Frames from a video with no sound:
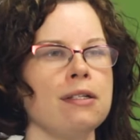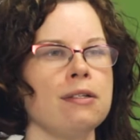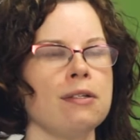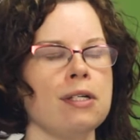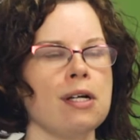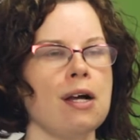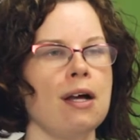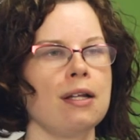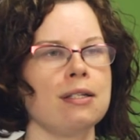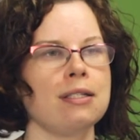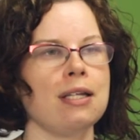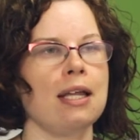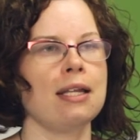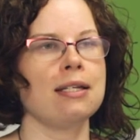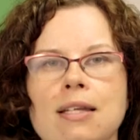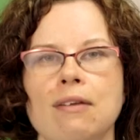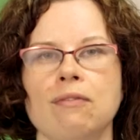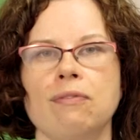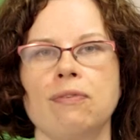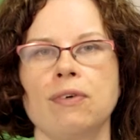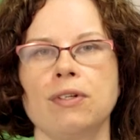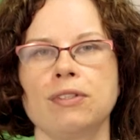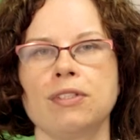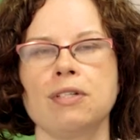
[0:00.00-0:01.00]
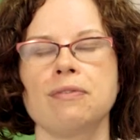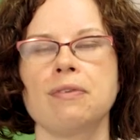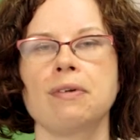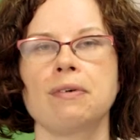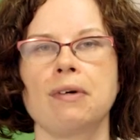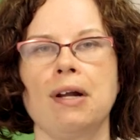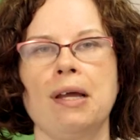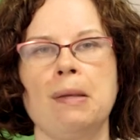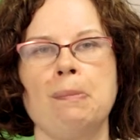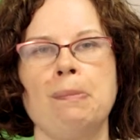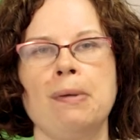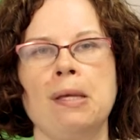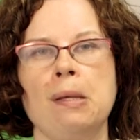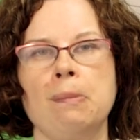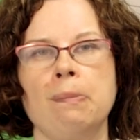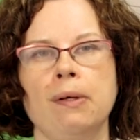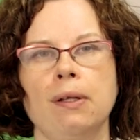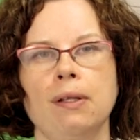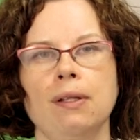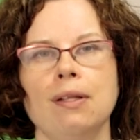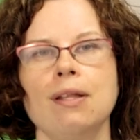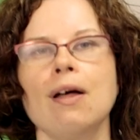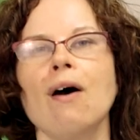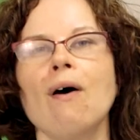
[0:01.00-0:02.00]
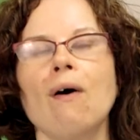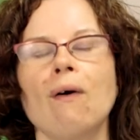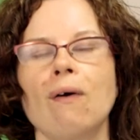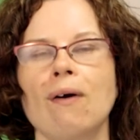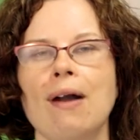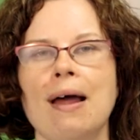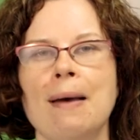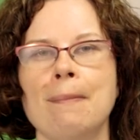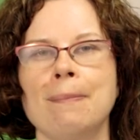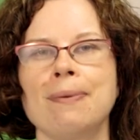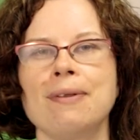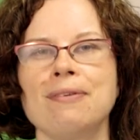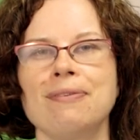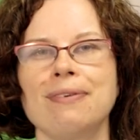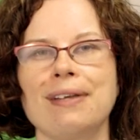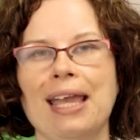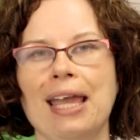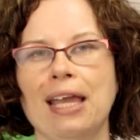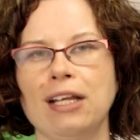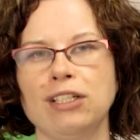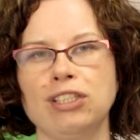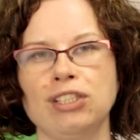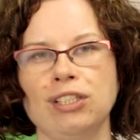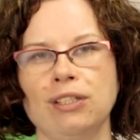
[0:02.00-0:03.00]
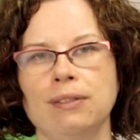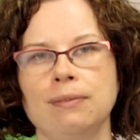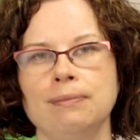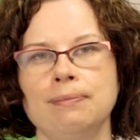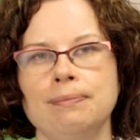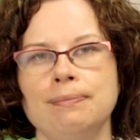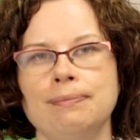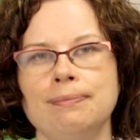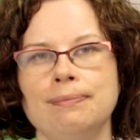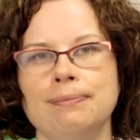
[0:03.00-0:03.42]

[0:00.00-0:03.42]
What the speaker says: your content in front of the right people, or amplification.